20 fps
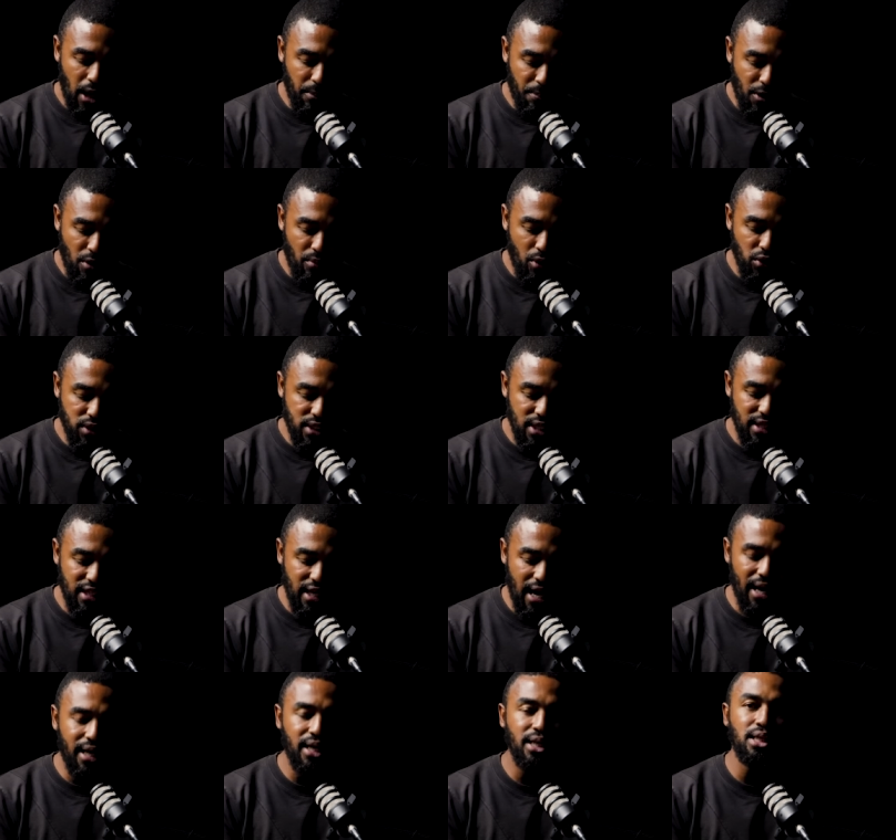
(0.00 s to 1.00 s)
and
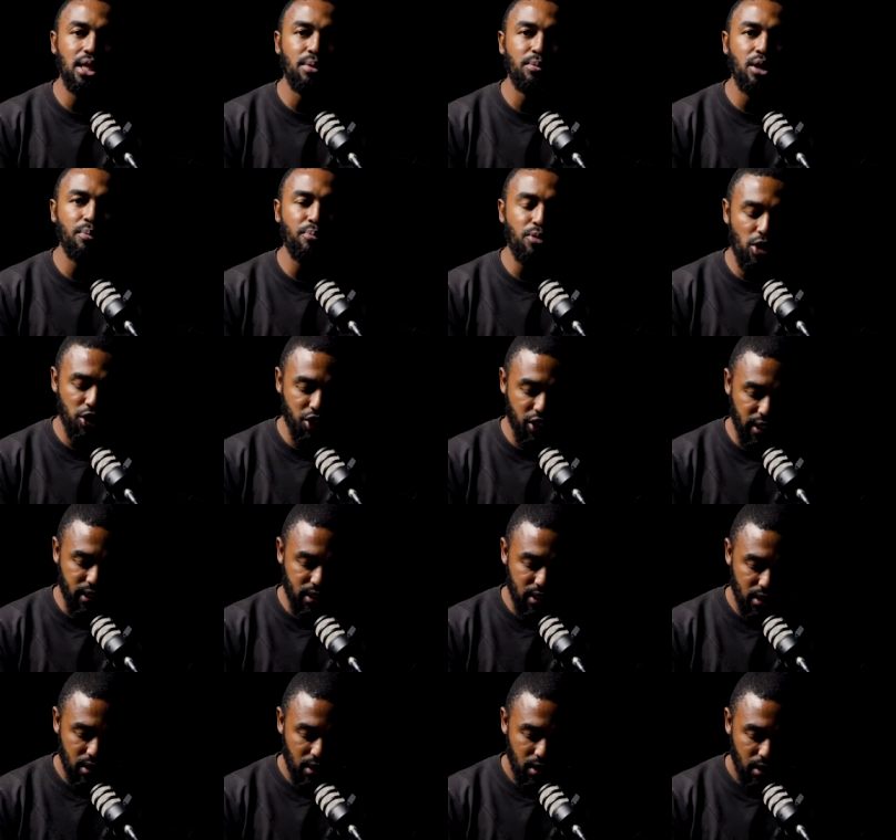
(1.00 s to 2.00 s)
promoting the academic
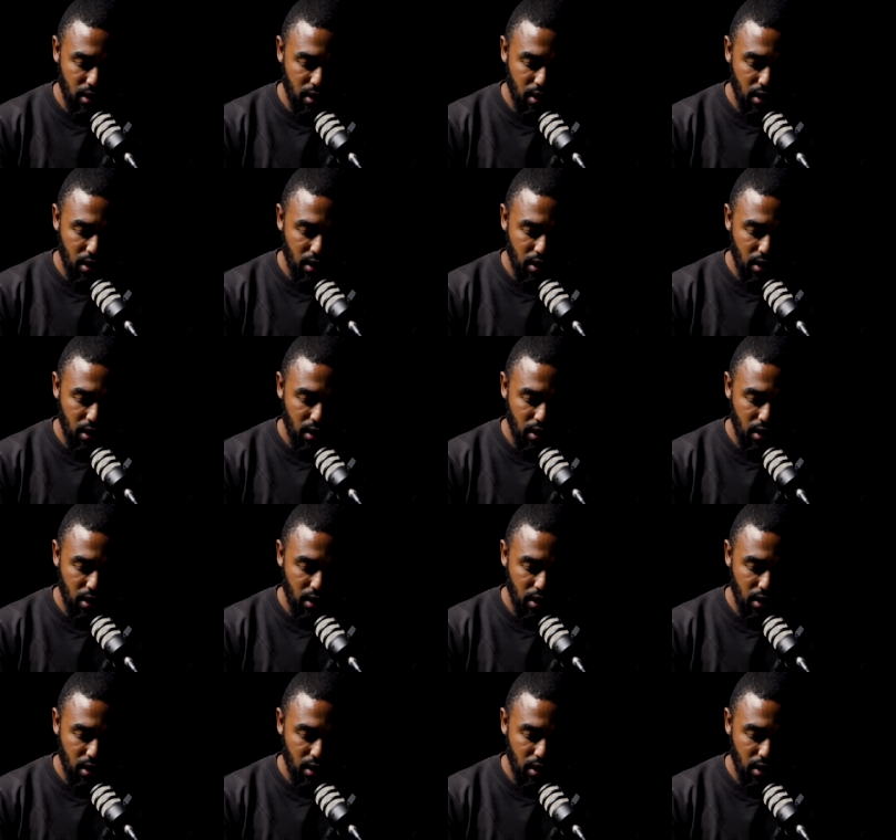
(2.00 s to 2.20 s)
project